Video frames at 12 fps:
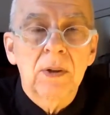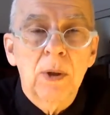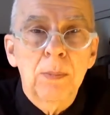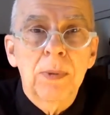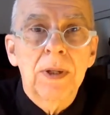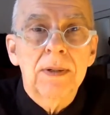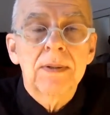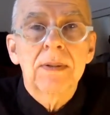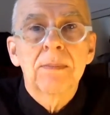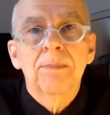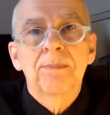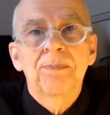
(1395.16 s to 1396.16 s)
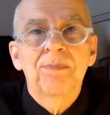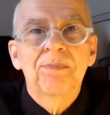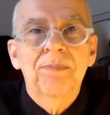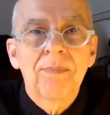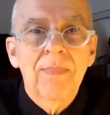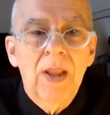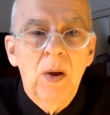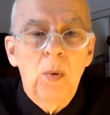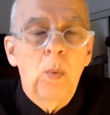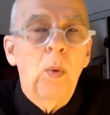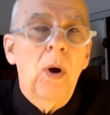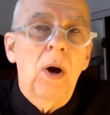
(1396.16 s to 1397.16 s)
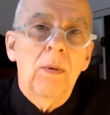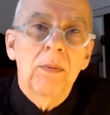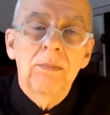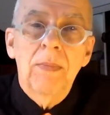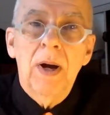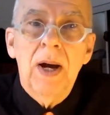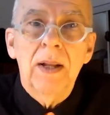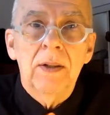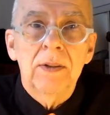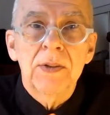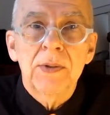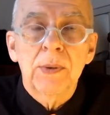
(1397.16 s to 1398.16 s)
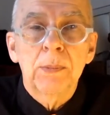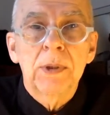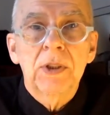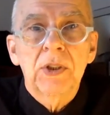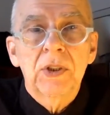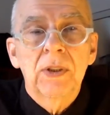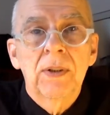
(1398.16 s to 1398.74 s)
complex. Wow, I learned so much.